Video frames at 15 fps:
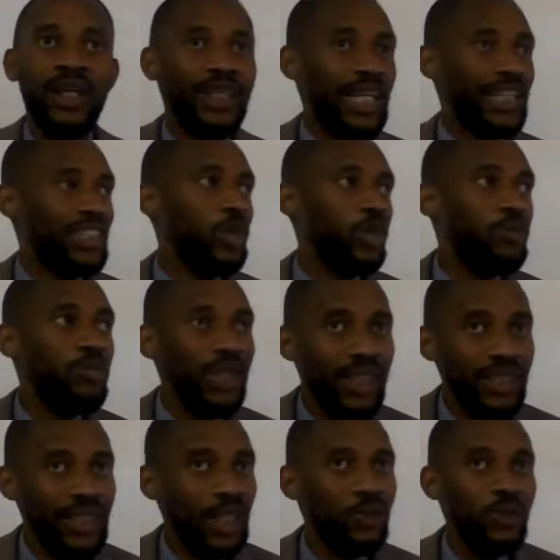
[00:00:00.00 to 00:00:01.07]
does not
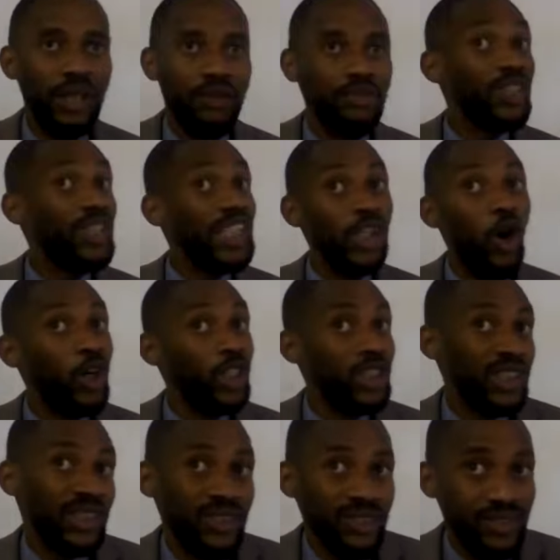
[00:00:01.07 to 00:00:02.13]
mean that we have three gods.